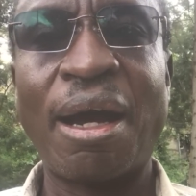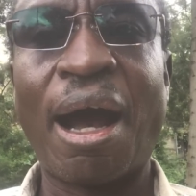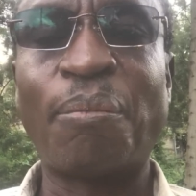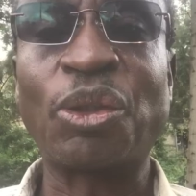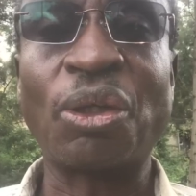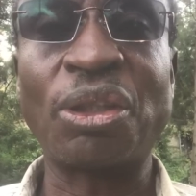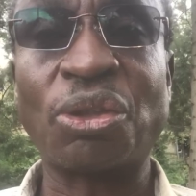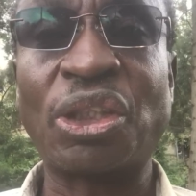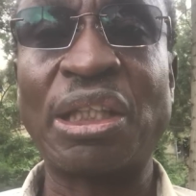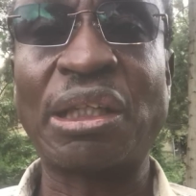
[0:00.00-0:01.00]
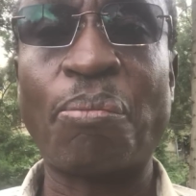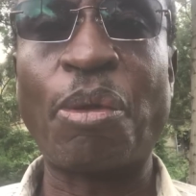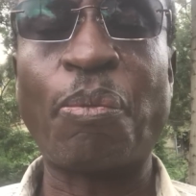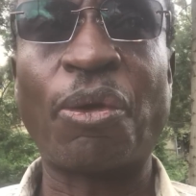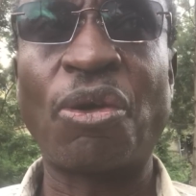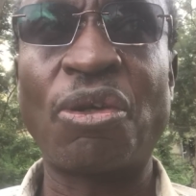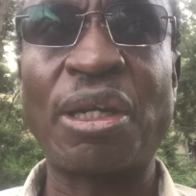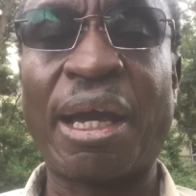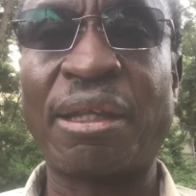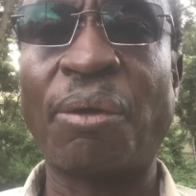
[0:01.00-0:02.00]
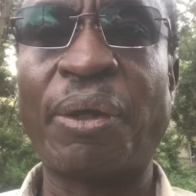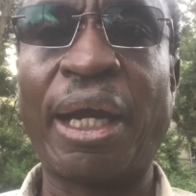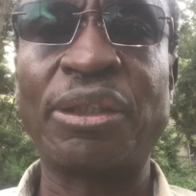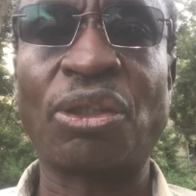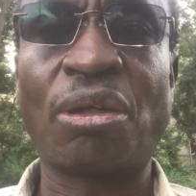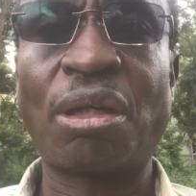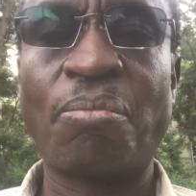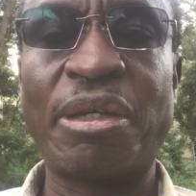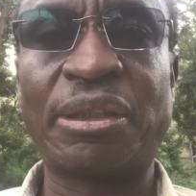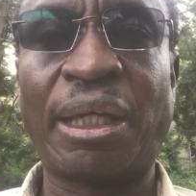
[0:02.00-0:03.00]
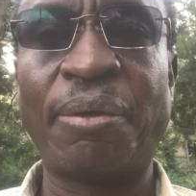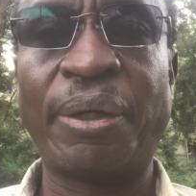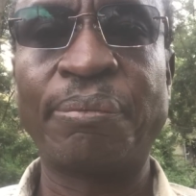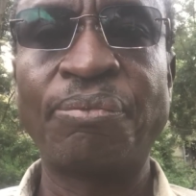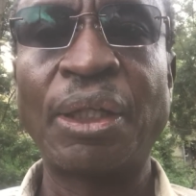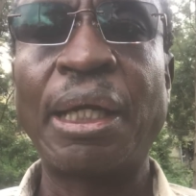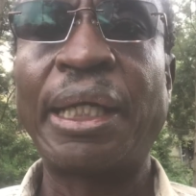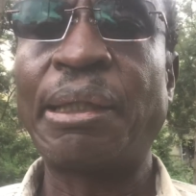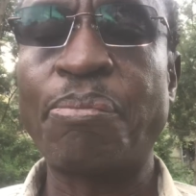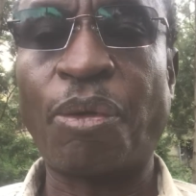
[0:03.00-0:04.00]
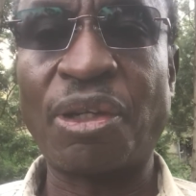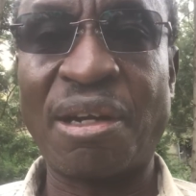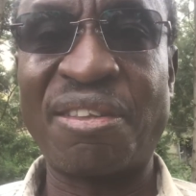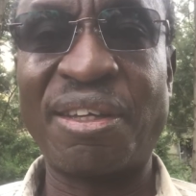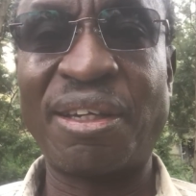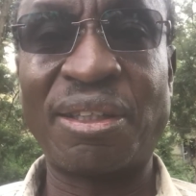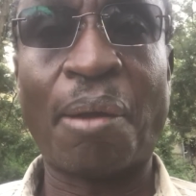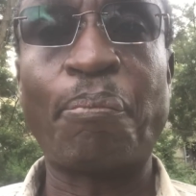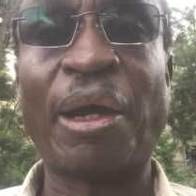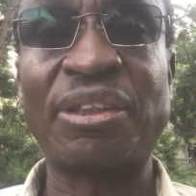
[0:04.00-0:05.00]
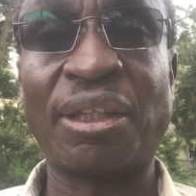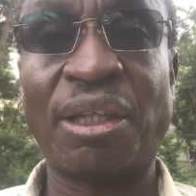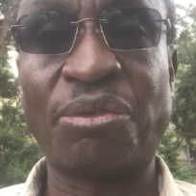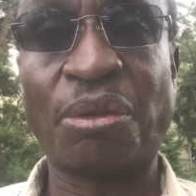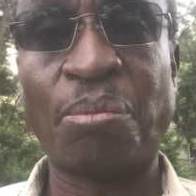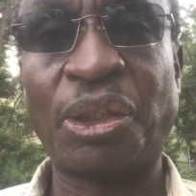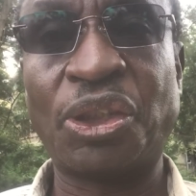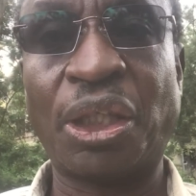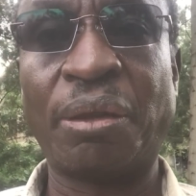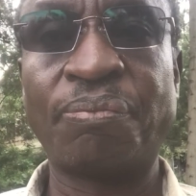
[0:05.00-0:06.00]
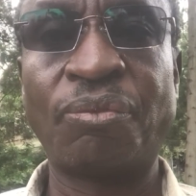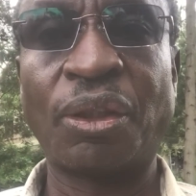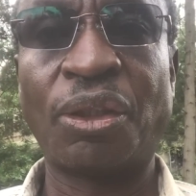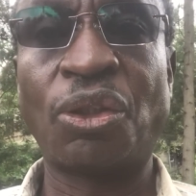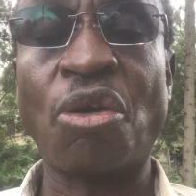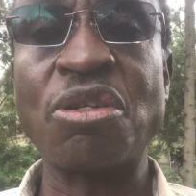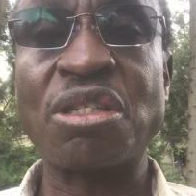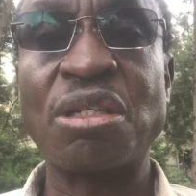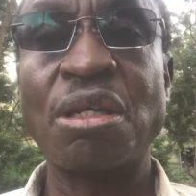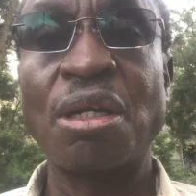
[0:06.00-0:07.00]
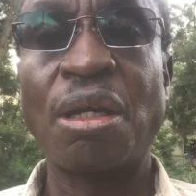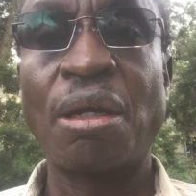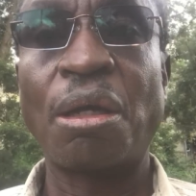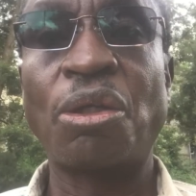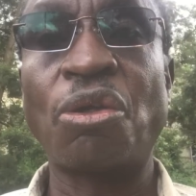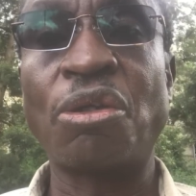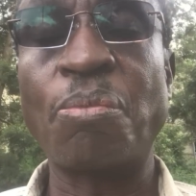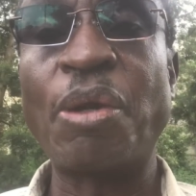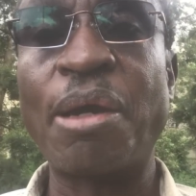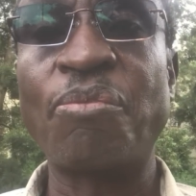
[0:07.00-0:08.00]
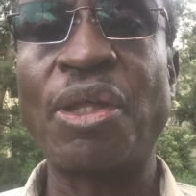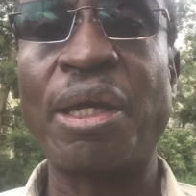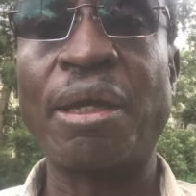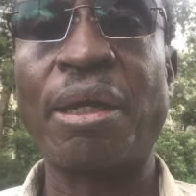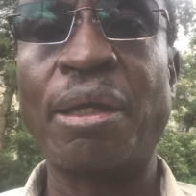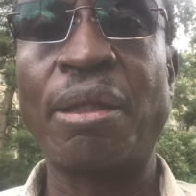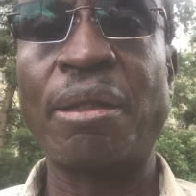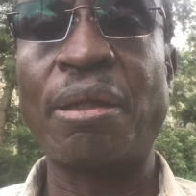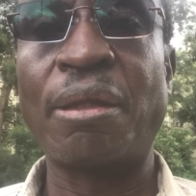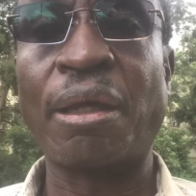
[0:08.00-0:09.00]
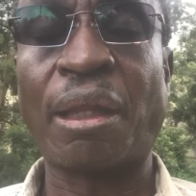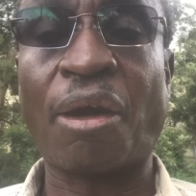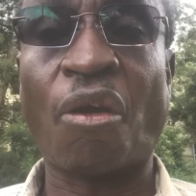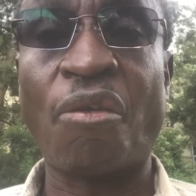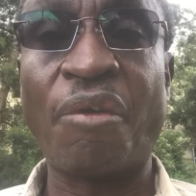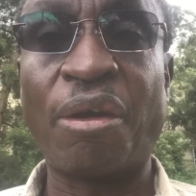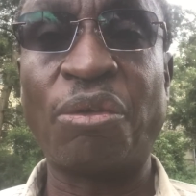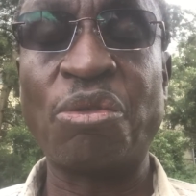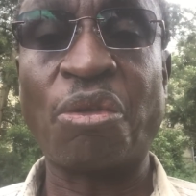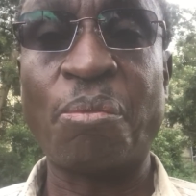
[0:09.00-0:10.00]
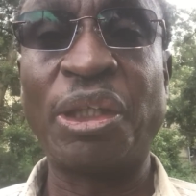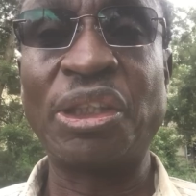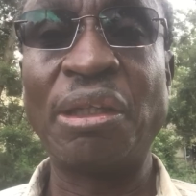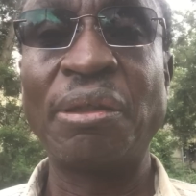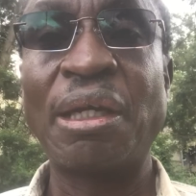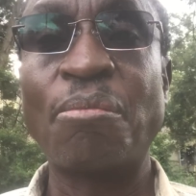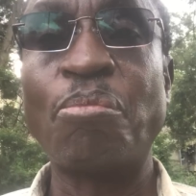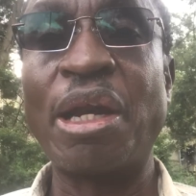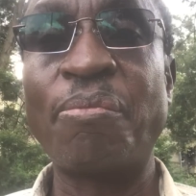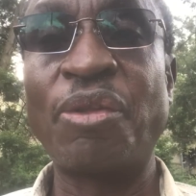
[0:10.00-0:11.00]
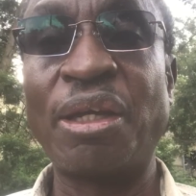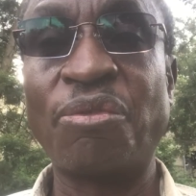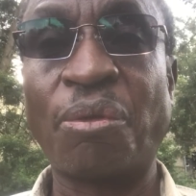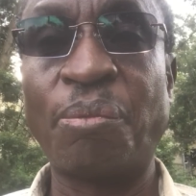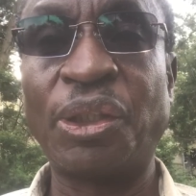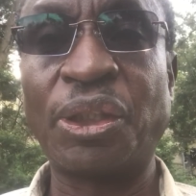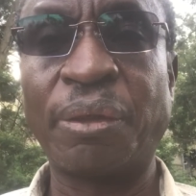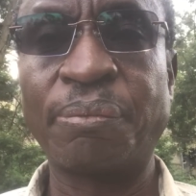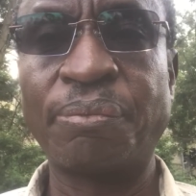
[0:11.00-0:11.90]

I'm sorry to say some people don't like the way I talk, but anyway, the important thing is I'm passing information. Don't Don't blame the conveyor of information, blame the information.